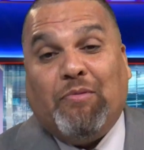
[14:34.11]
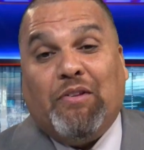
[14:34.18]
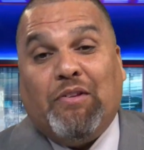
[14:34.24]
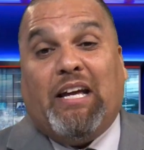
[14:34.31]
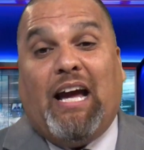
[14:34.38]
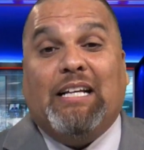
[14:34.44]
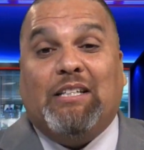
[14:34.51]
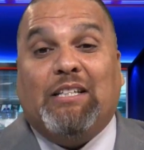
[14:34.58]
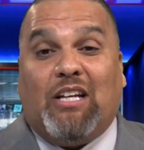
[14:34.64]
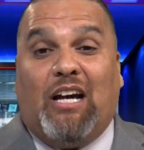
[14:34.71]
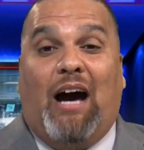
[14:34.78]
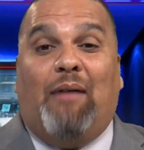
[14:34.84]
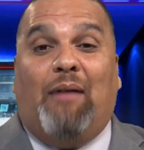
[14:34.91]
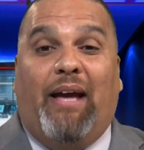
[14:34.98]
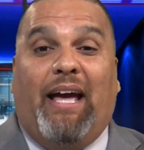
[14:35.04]
You guys
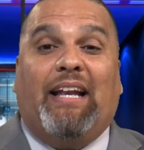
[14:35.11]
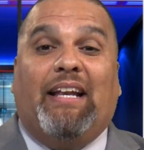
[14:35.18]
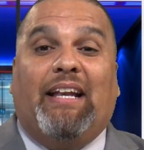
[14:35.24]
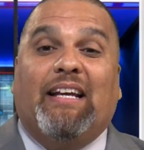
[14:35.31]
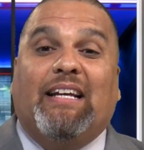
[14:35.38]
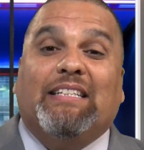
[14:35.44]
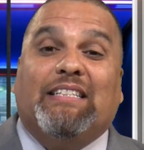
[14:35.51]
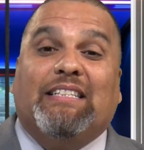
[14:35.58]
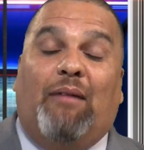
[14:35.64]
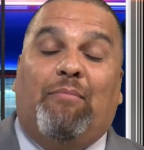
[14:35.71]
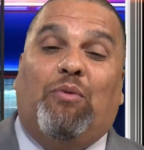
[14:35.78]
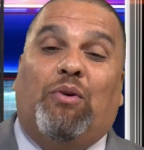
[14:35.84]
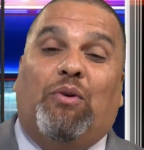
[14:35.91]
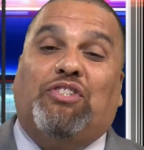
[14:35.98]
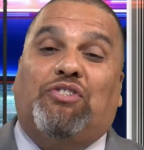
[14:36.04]
comment. Tell
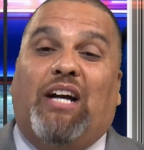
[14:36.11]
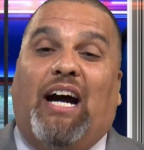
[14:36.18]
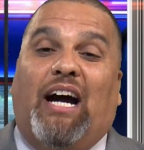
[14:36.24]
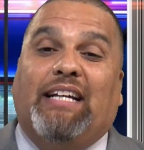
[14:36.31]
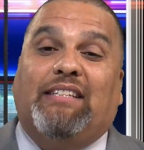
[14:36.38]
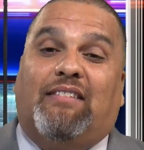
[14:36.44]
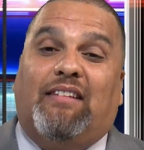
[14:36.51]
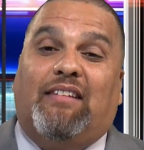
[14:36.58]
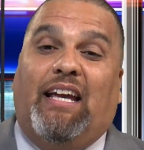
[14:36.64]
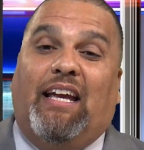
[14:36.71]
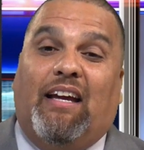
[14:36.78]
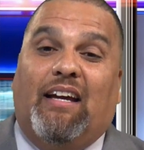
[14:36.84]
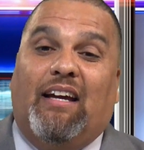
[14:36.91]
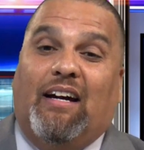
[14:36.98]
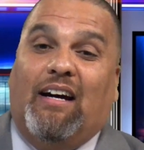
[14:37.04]
me what you guys think.